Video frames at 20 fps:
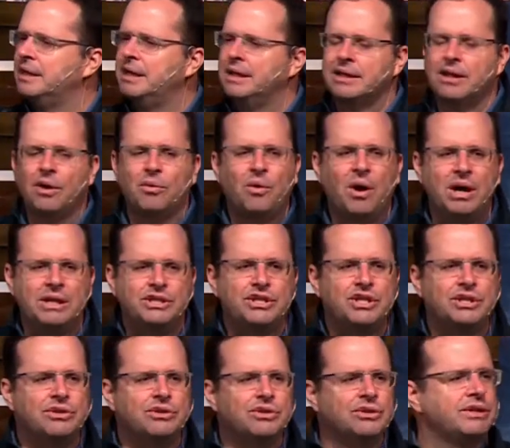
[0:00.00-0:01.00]
I want
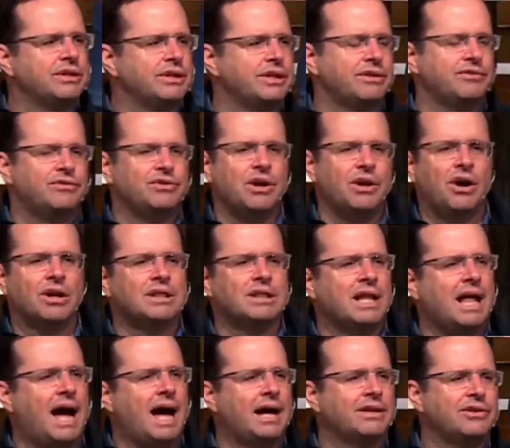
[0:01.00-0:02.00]
you, if you're
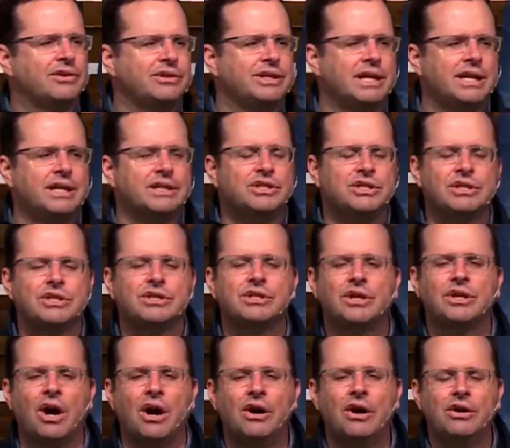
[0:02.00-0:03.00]
online or here, just
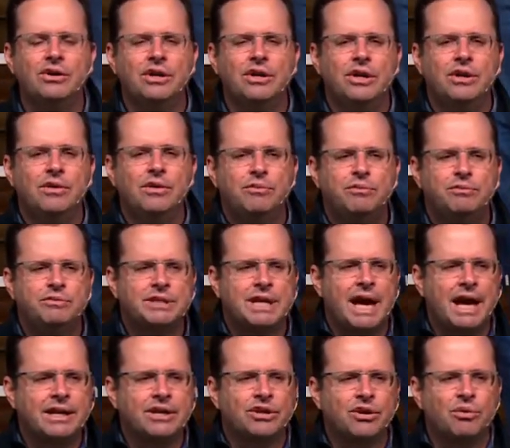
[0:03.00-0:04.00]
go
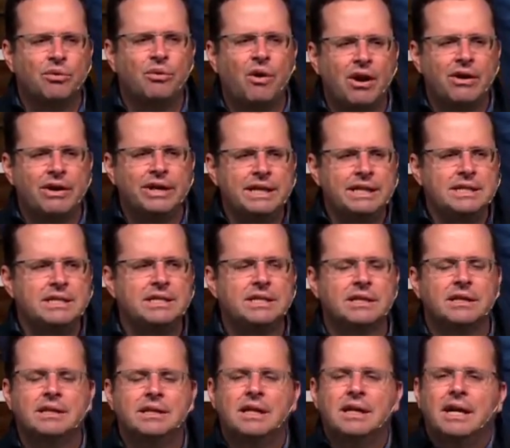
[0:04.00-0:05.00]
take your worries
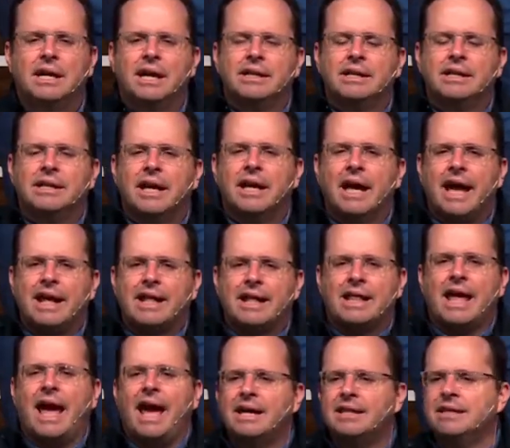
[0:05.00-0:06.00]
and
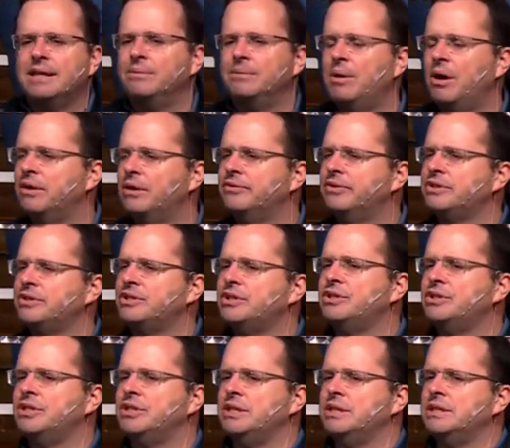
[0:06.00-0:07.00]
hand them over to
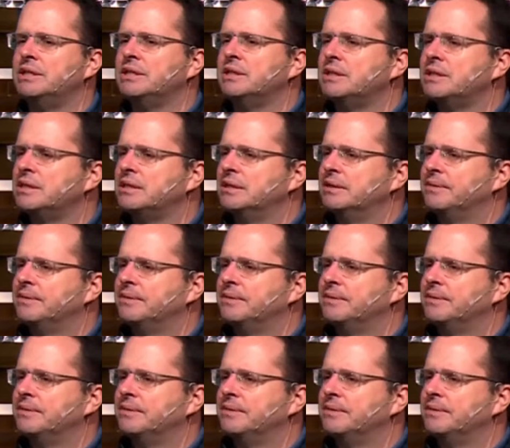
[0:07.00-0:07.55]
Jesus.